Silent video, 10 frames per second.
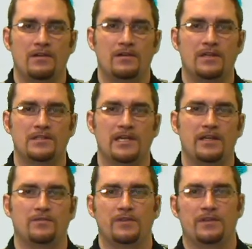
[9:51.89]

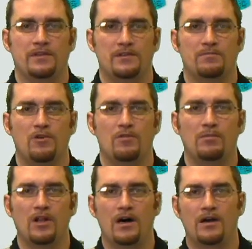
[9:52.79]
contained within this mold
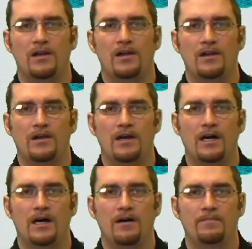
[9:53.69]
block.
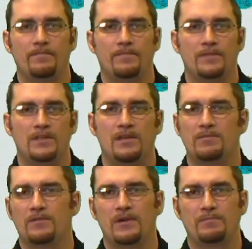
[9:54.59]
Um,
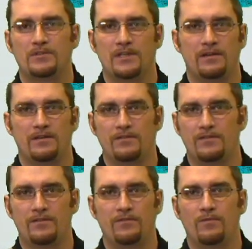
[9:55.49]
keep it representative
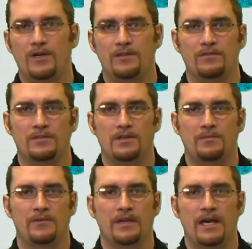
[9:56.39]
of what you would
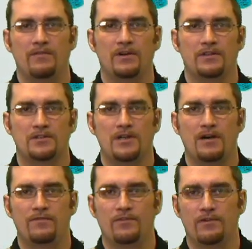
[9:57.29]
typically have on the
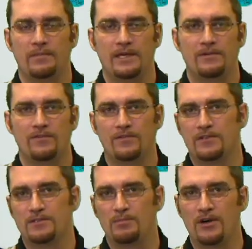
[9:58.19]
shop floor maybe for
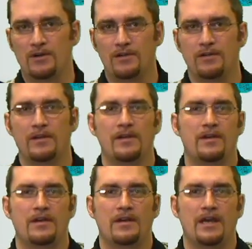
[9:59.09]
this part.
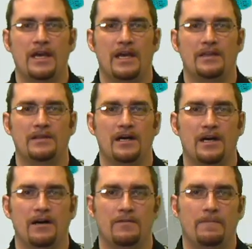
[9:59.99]
And
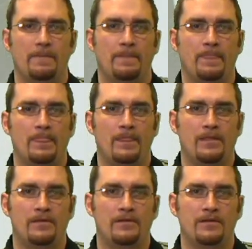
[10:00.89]
uh,
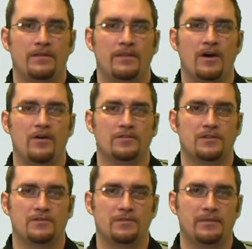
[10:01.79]
the
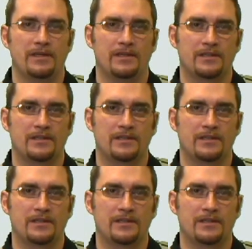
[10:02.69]
hoses would be the